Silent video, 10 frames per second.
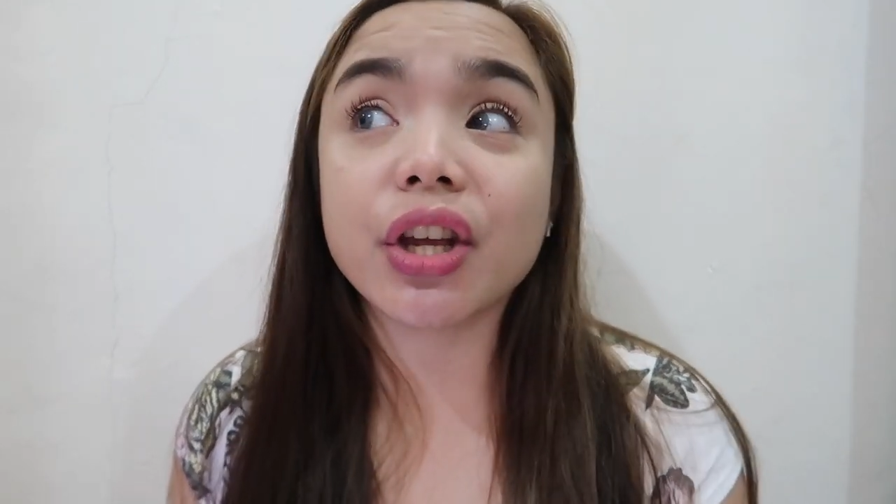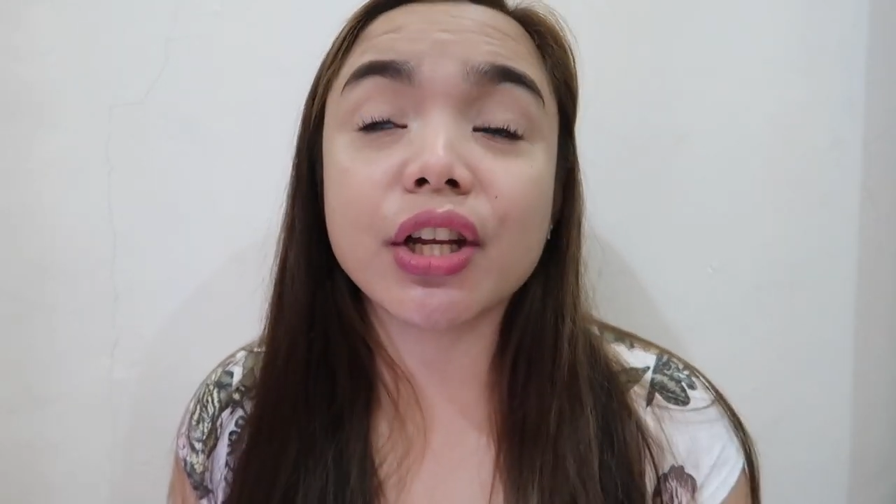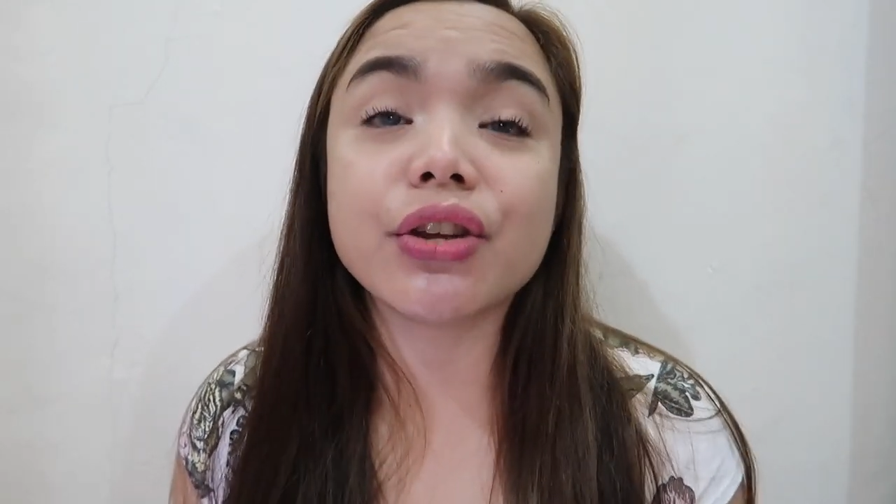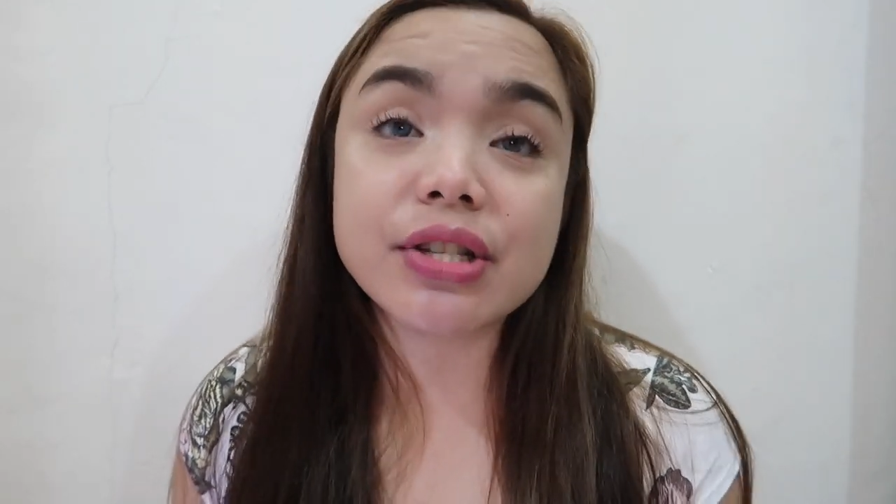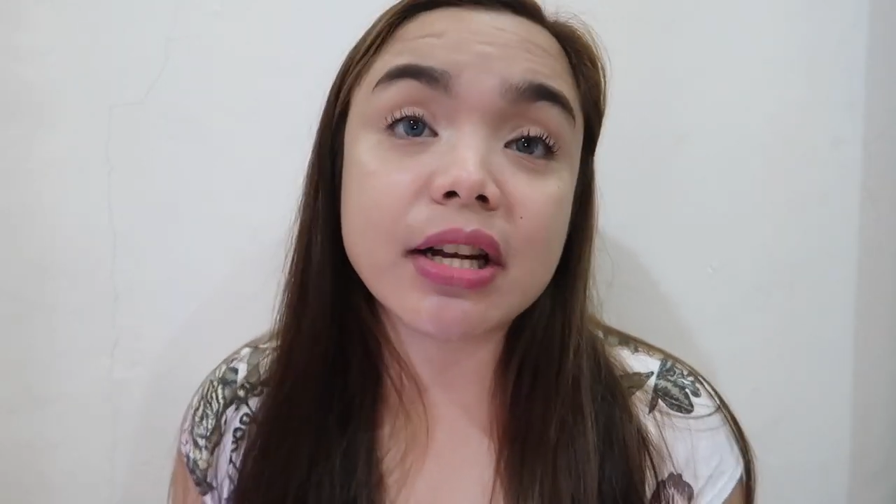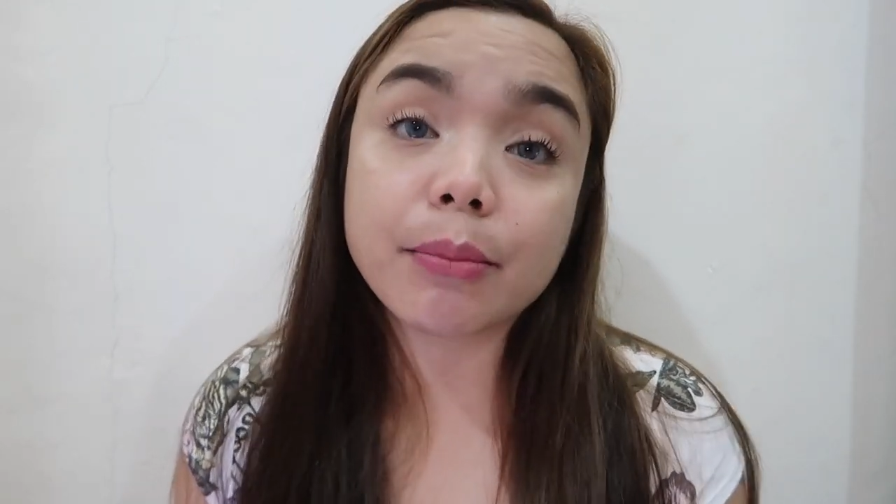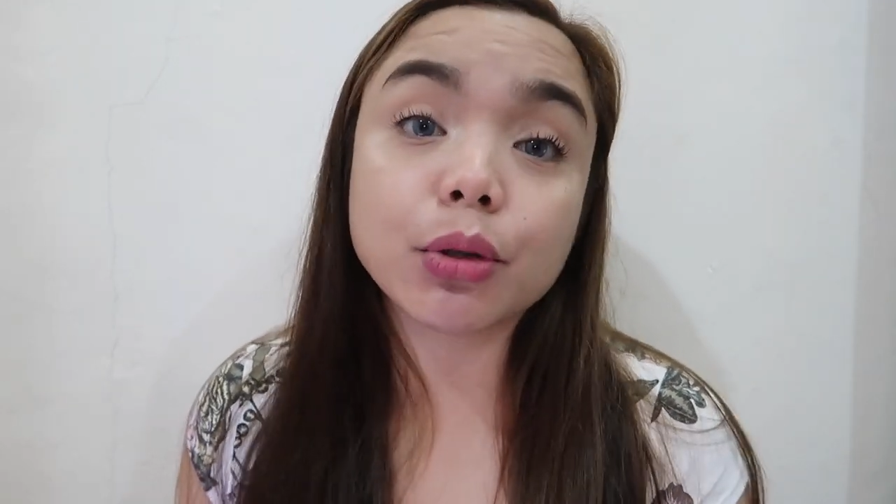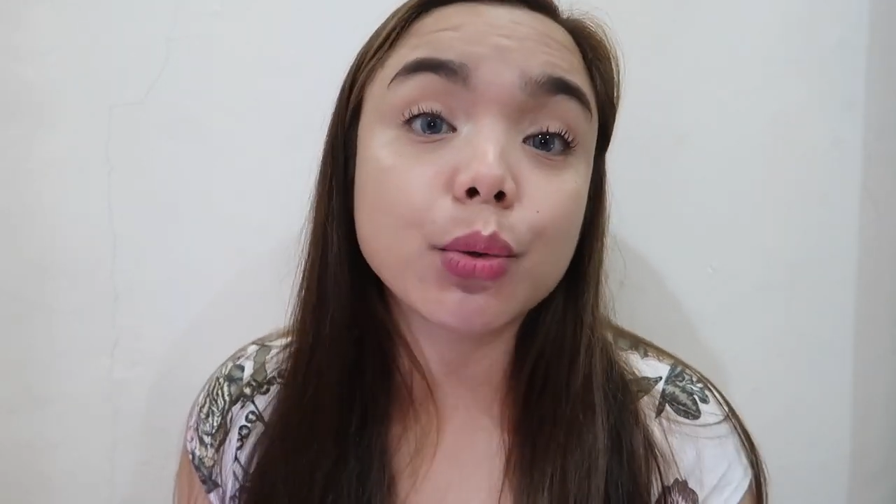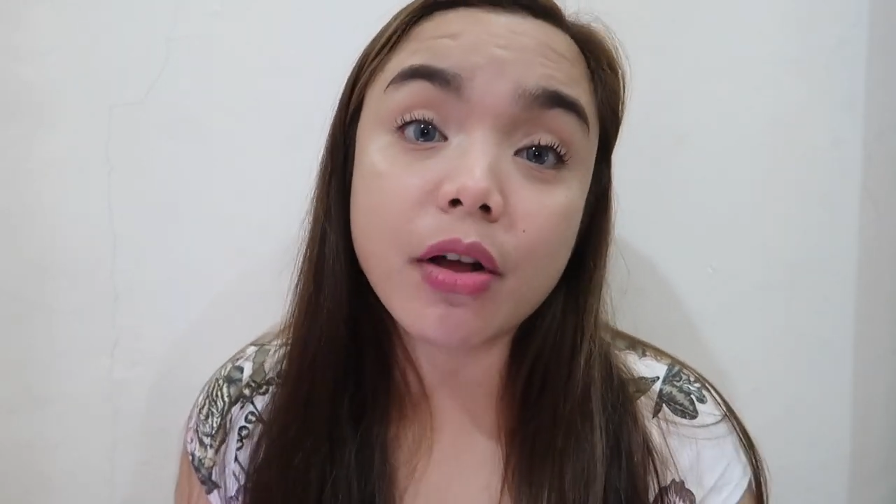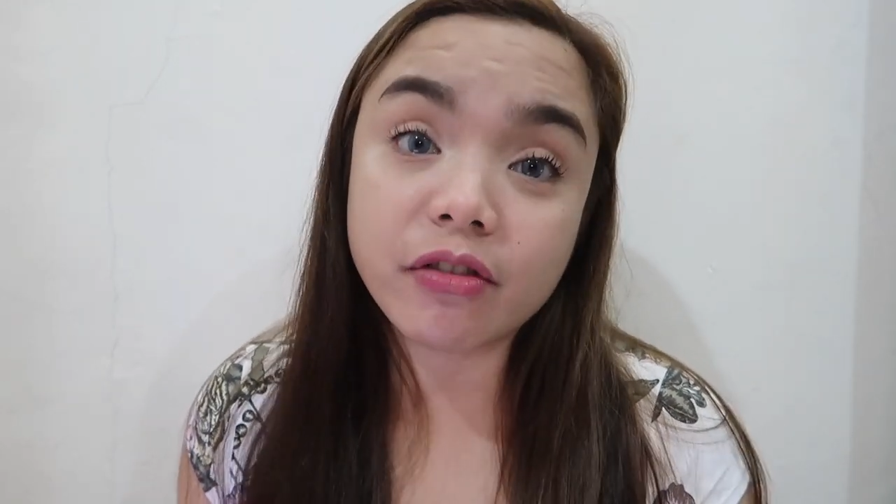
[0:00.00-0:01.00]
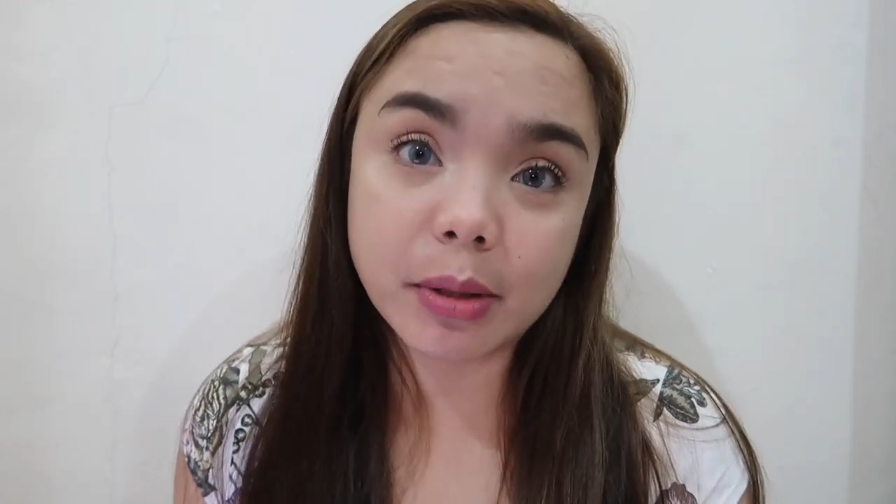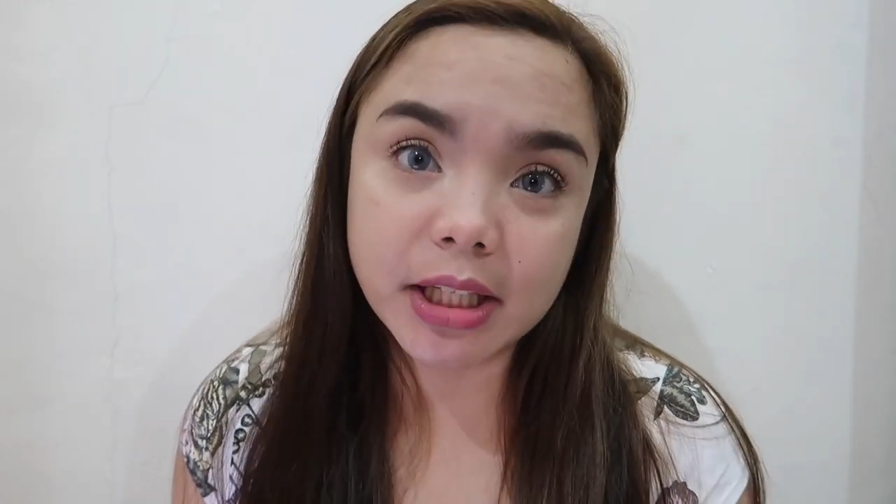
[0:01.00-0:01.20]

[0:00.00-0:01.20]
You can use it up to 12